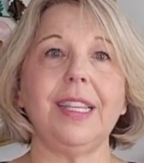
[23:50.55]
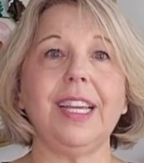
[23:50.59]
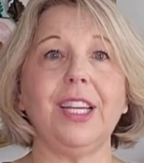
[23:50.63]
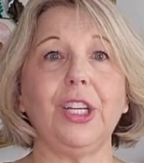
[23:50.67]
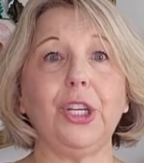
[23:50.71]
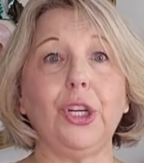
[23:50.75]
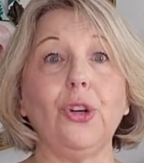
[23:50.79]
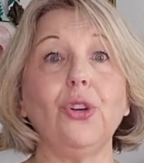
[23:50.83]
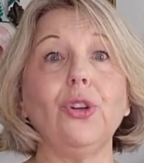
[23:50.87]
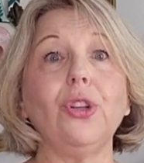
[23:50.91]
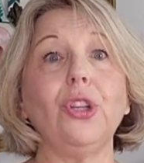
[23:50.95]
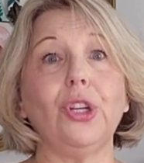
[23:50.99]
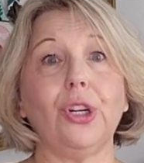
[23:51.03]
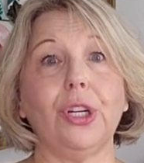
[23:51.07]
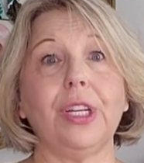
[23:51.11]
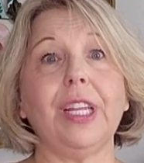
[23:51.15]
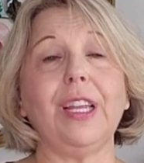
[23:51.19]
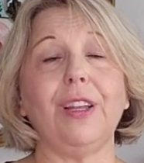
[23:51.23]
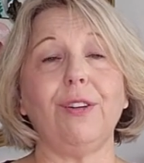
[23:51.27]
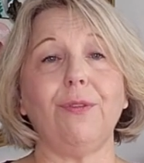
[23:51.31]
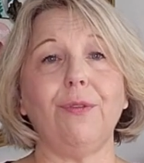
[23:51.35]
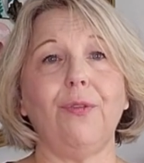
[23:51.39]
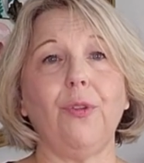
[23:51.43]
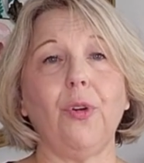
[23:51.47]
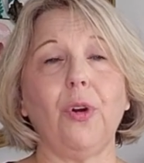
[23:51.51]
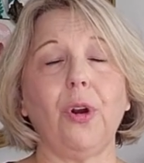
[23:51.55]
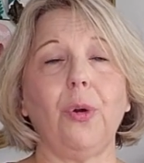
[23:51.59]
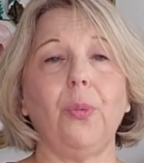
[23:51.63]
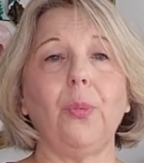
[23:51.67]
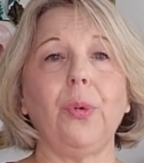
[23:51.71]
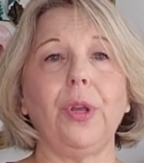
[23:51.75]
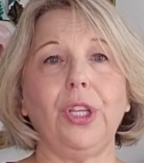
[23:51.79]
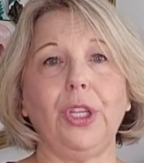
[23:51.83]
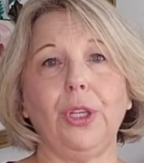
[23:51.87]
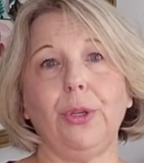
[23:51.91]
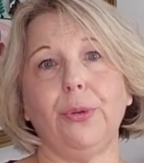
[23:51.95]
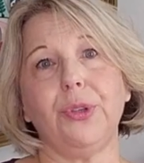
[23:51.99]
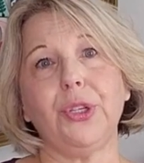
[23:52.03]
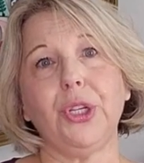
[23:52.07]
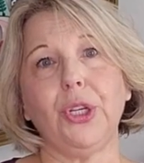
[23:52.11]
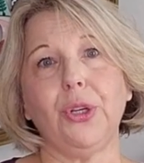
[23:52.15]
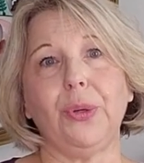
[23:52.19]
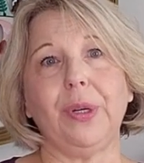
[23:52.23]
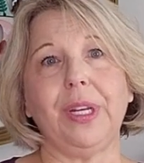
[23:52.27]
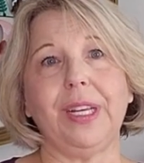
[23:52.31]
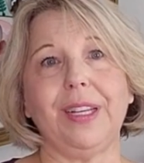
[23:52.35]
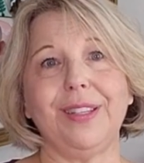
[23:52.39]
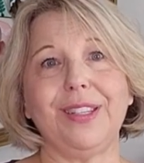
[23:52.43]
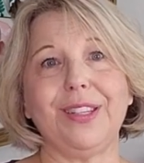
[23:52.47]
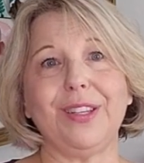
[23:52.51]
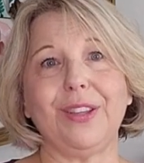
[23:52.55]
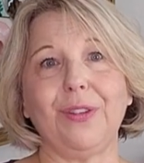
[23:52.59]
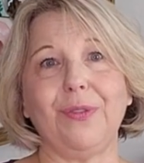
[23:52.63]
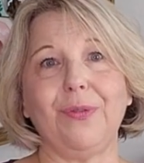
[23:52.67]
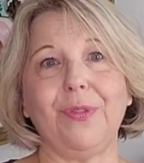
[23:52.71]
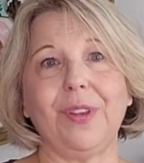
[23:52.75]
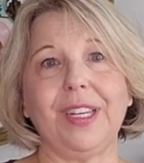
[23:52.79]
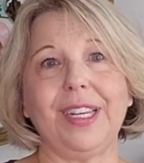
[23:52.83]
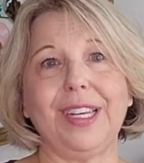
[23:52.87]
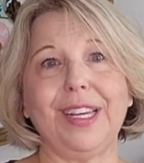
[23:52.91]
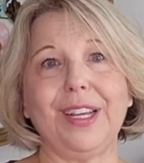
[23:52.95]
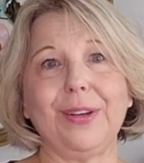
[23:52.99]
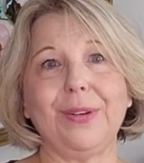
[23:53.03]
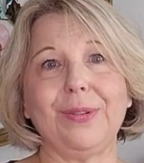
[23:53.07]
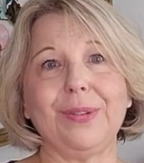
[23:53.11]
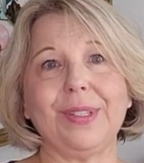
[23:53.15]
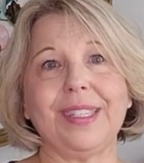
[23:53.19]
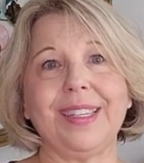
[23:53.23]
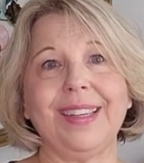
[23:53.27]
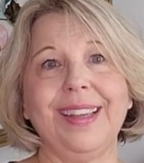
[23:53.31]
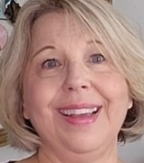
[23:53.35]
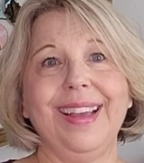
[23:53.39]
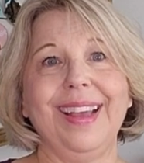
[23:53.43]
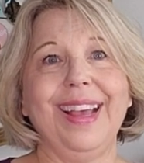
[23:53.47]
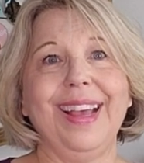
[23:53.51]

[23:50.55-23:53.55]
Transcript: that you're looking for when you tune into the videos.